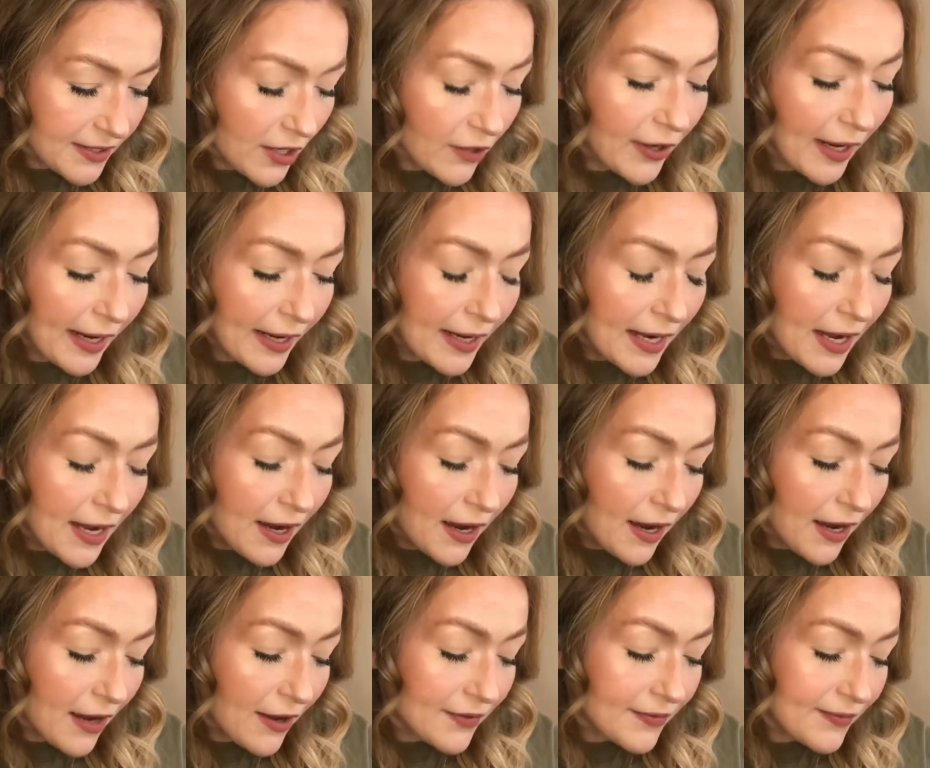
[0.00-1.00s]
Okay,
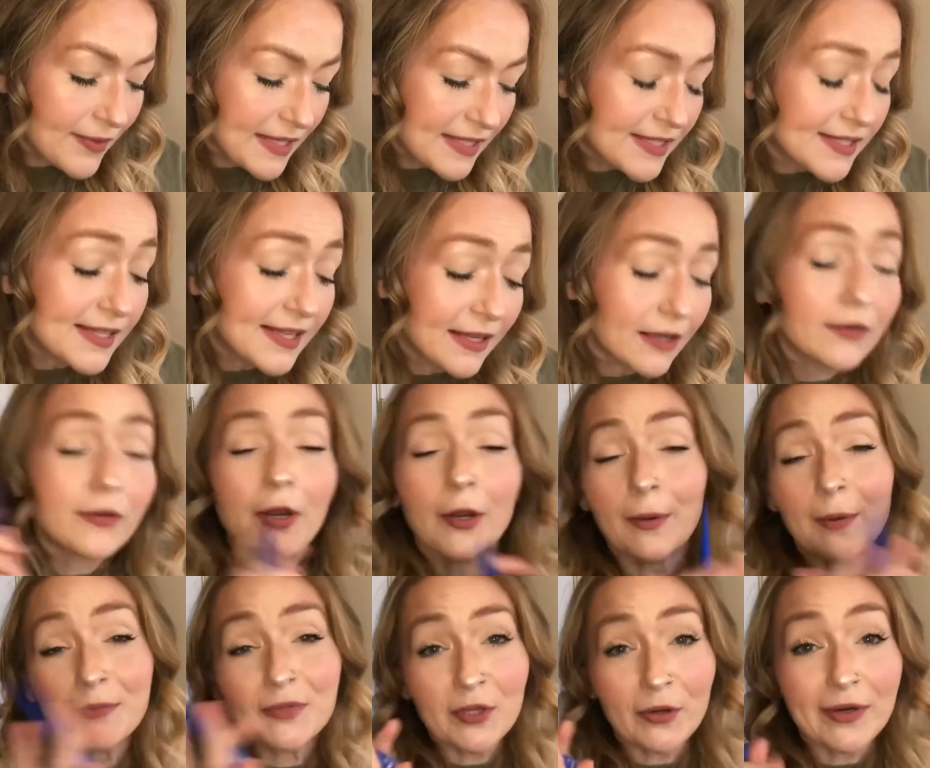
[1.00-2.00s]
uh, this is the, no,
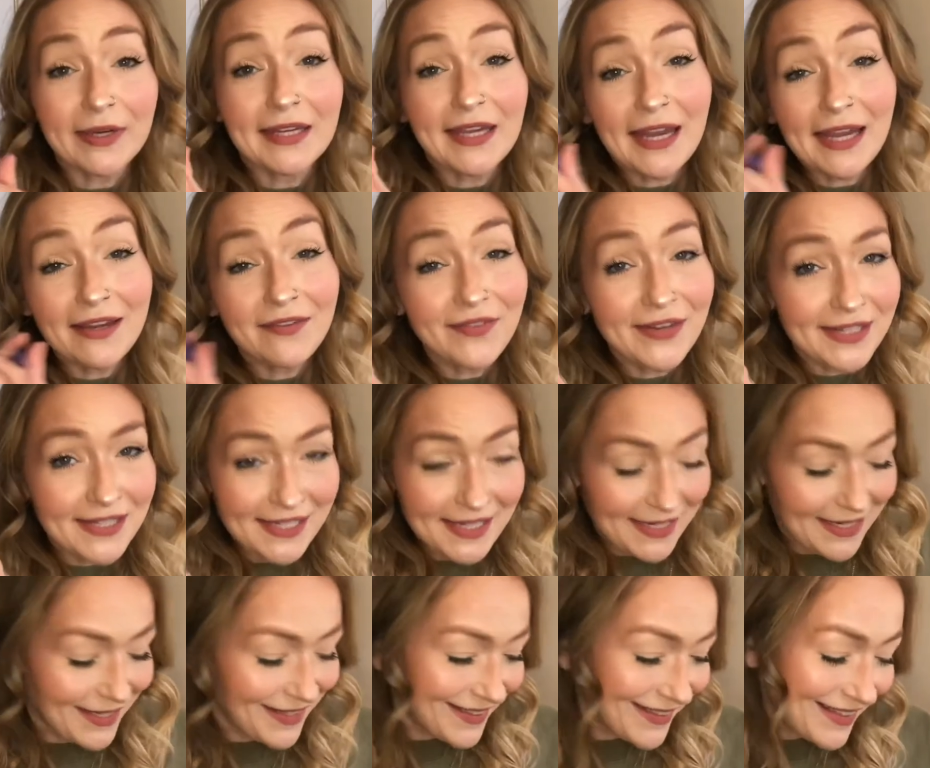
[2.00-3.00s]
I'm sorry,
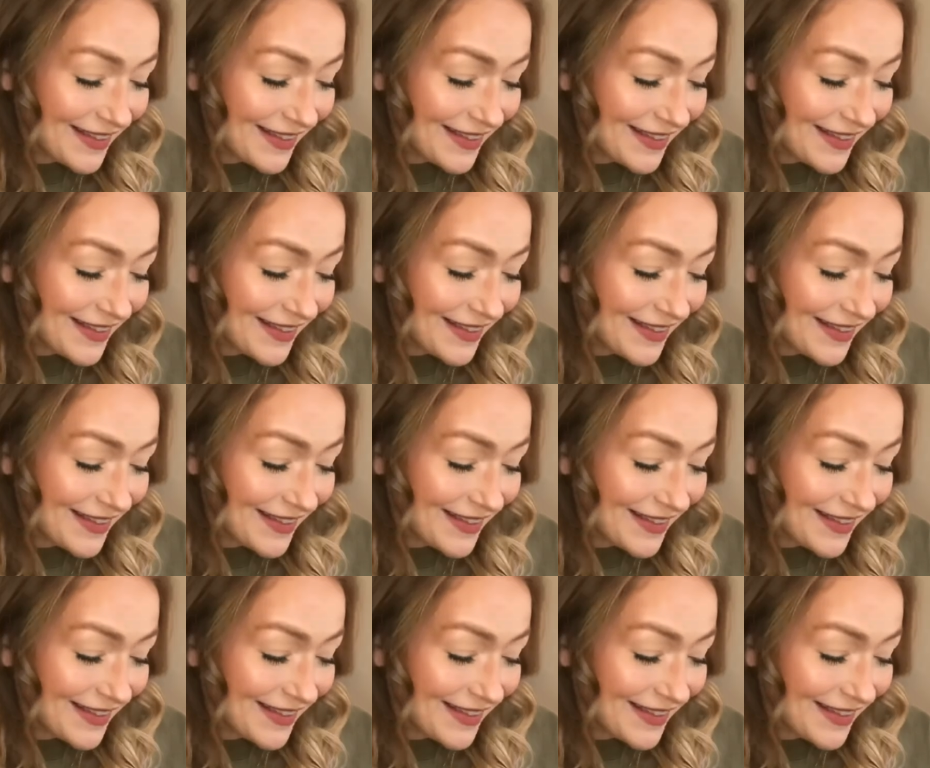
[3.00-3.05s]
KVD.